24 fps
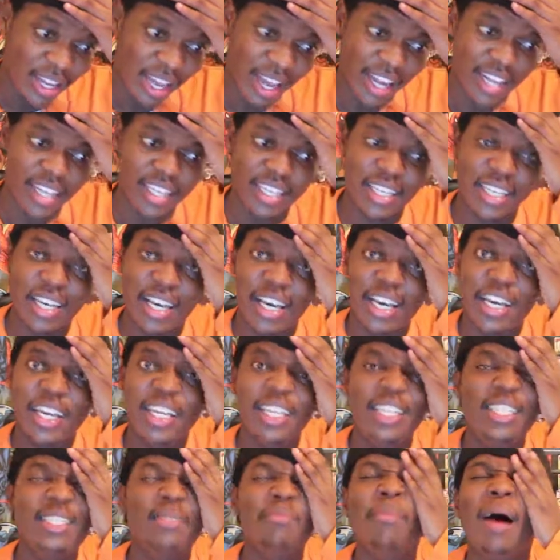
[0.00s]
And
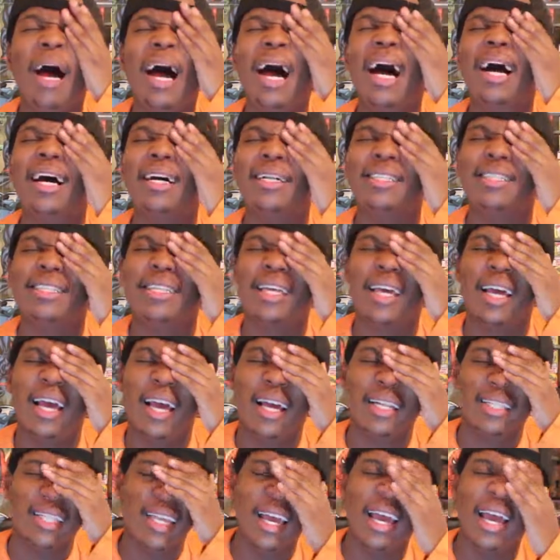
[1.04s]
he smiled
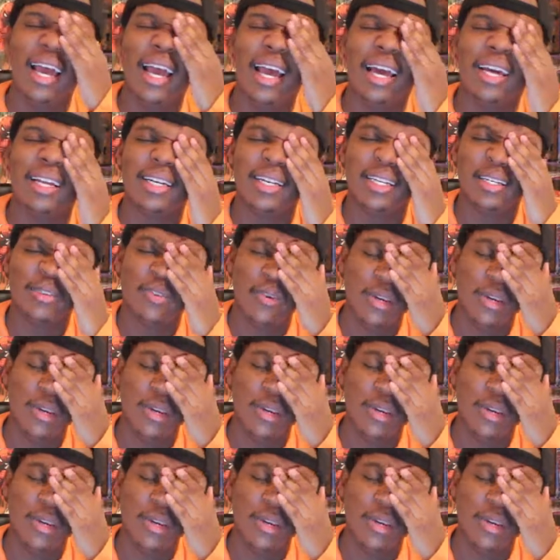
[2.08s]
at the end